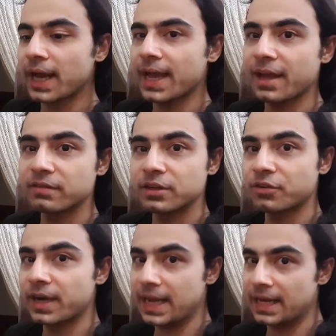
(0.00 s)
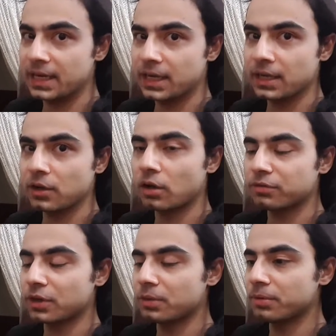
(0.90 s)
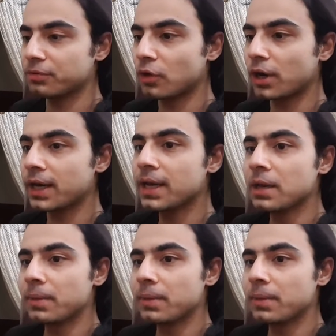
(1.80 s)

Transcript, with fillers: I haven't read anything of her before,